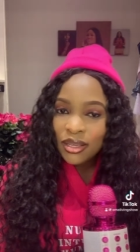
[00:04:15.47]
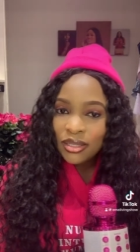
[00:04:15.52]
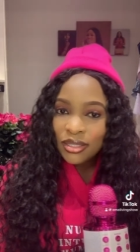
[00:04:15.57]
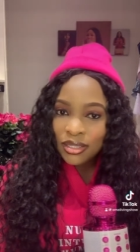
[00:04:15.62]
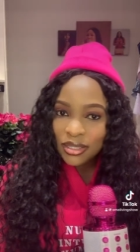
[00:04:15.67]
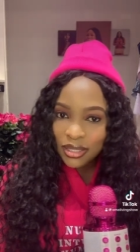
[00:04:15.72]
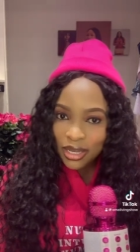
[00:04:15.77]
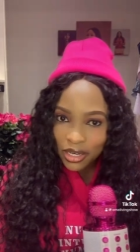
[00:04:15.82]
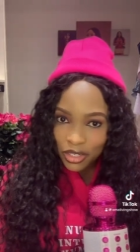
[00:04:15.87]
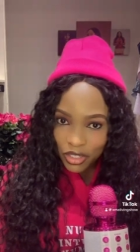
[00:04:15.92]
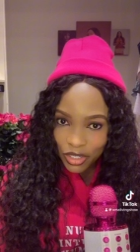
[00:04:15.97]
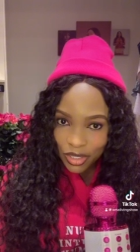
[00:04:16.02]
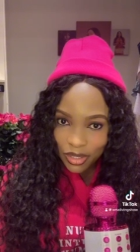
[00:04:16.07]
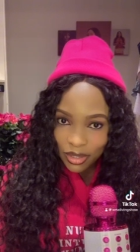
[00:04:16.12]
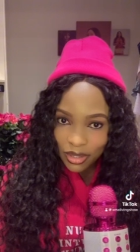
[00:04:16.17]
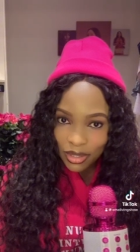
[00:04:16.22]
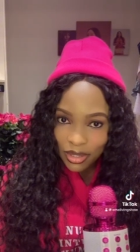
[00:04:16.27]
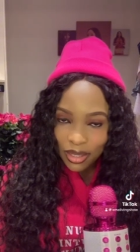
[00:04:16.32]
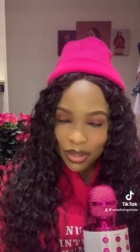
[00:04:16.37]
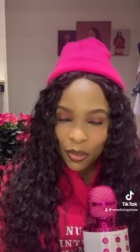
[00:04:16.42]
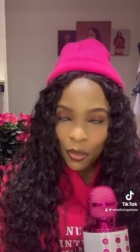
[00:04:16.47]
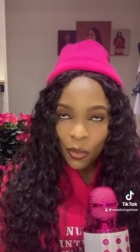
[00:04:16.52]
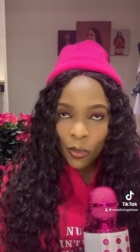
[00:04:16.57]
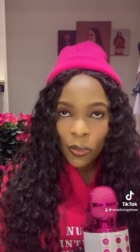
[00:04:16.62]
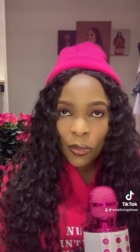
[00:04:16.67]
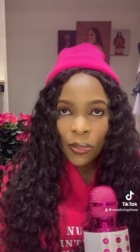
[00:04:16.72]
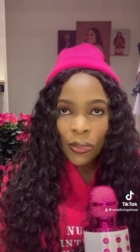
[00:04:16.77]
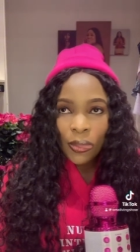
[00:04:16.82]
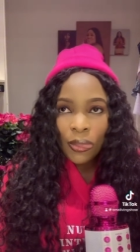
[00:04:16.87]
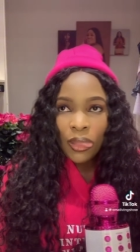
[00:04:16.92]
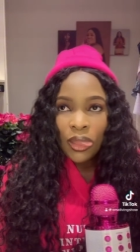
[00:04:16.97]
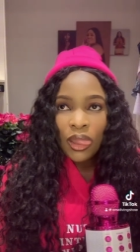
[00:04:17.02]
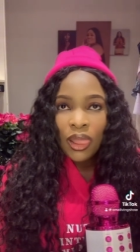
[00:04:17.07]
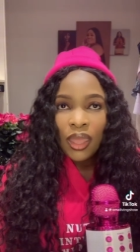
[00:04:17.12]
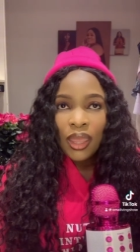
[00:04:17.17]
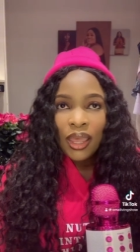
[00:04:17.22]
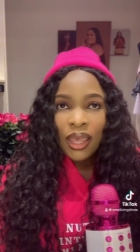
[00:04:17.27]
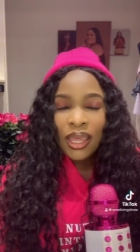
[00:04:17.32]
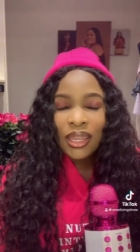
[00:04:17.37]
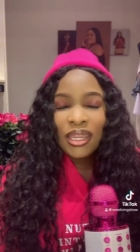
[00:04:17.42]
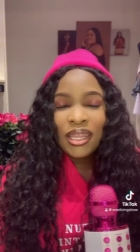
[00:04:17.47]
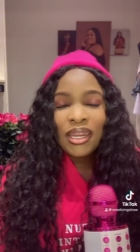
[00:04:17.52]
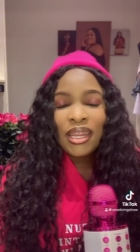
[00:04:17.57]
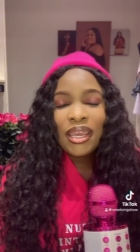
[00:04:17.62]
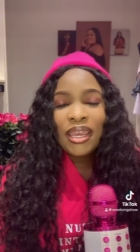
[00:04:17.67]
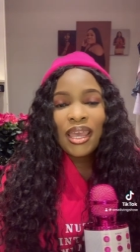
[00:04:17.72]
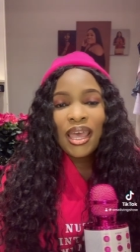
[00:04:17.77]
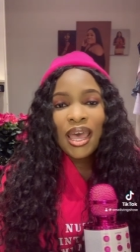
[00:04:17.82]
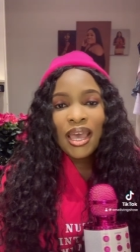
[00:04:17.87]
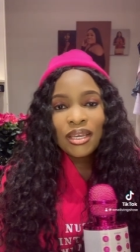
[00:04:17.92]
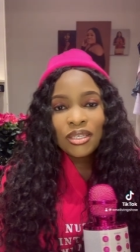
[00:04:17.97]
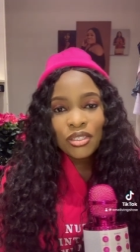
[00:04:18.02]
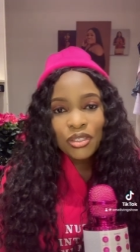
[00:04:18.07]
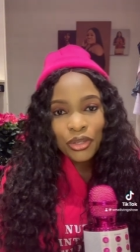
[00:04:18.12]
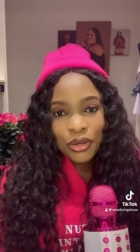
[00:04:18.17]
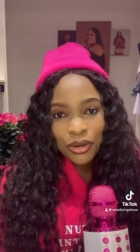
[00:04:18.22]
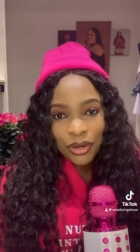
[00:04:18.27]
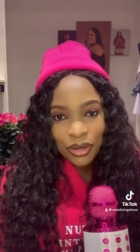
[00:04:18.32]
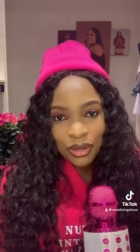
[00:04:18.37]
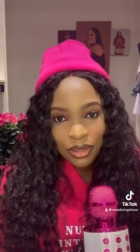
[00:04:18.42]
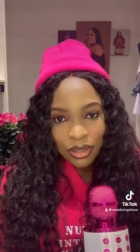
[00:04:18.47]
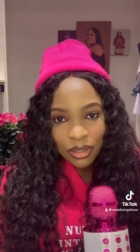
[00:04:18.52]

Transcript: sessions. And then I asked her,